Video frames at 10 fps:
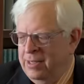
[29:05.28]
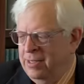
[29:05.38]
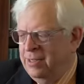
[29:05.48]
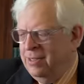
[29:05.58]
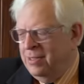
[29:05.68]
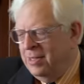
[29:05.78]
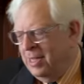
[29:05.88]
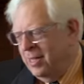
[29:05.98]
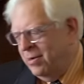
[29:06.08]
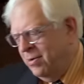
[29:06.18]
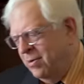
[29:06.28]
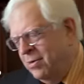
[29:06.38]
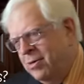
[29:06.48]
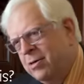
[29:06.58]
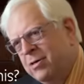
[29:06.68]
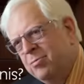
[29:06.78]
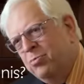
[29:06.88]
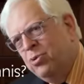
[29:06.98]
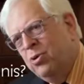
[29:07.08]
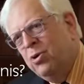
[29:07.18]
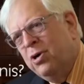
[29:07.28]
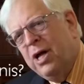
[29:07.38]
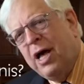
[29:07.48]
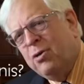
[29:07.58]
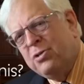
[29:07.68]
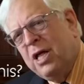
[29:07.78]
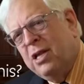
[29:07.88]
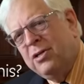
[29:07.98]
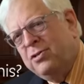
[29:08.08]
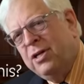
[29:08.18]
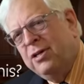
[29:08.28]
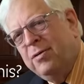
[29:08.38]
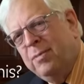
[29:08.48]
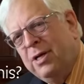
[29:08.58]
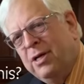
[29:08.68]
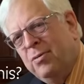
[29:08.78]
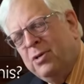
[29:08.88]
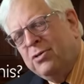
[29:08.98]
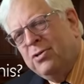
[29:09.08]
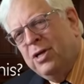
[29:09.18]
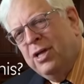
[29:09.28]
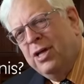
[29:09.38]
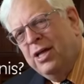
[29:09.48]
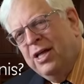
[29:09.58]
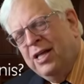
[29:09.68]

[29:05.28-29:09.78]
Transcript: Oh, Otto, you good boy. Otto's not listening to me, I will say.